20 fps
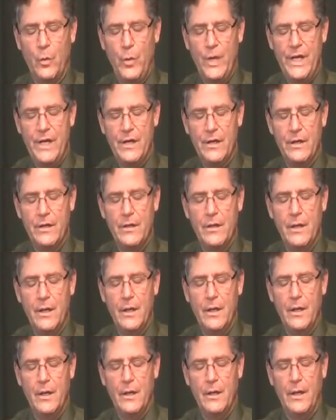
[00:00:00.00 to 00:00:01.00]
so that we
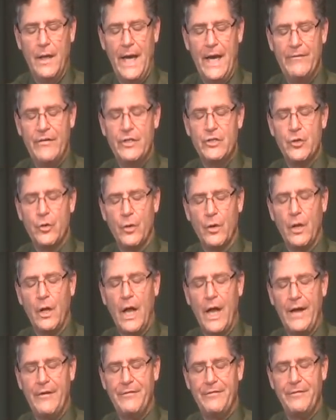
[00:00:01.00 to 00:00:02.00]
could have
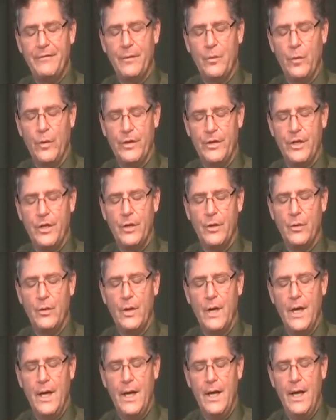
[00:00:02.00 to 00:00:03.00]
eternal life
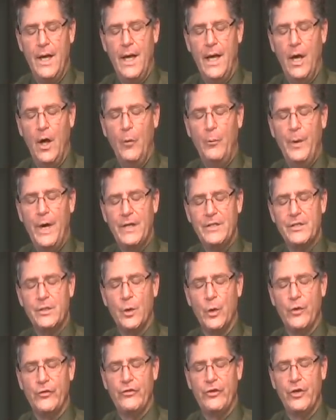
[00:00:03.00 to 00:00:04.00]
with you.
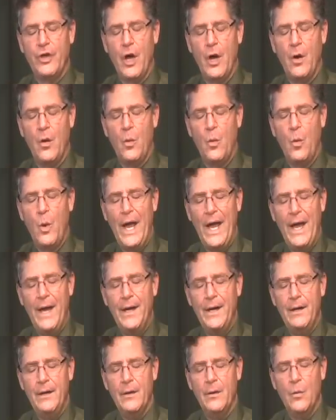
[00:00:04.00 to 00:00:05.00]
Help us, Lord, to know
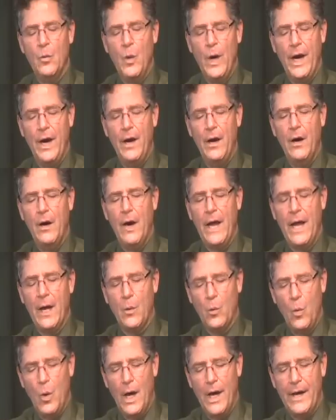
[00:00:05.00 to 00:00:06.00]
when,
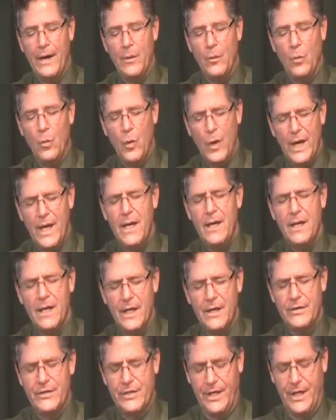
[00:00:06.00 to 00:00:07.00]
where, and what
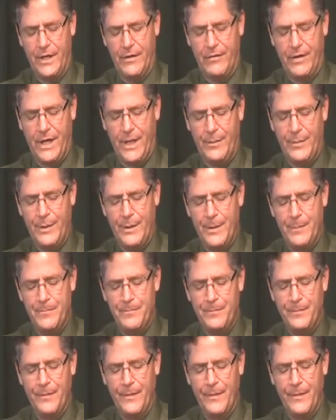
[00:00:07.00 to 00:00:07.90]
we need to give up